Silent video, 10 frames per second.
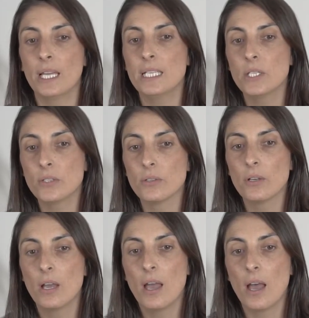And what
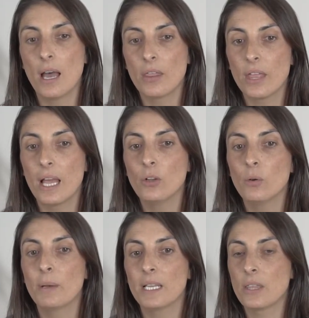about the
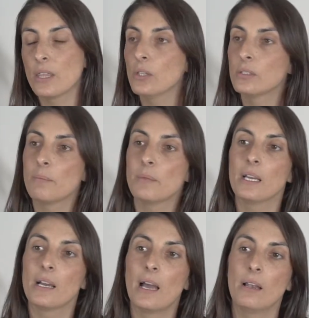ISO?
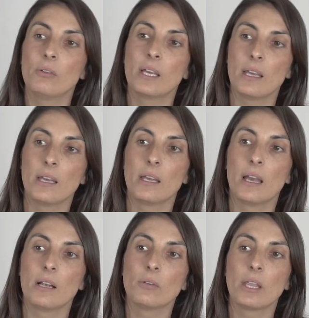It's similar to
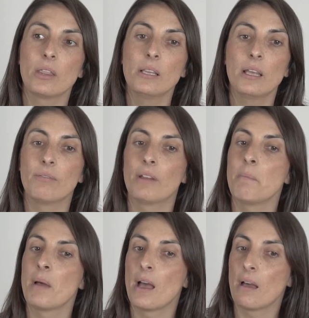the aperture.
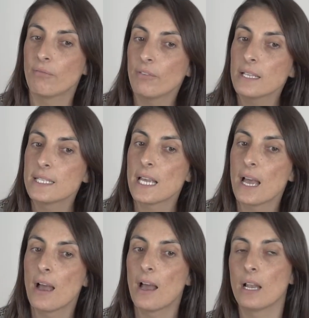It affects
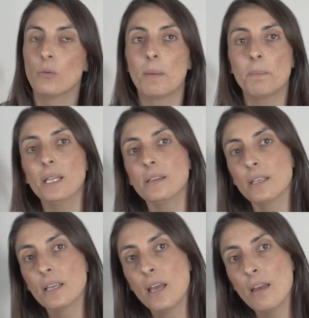the ambient
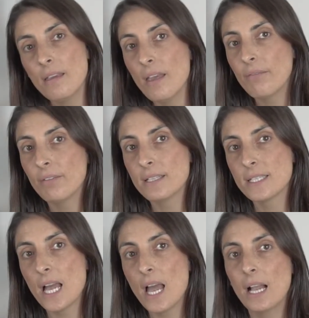lighting and the light
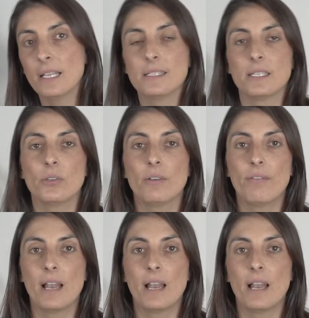from the flash.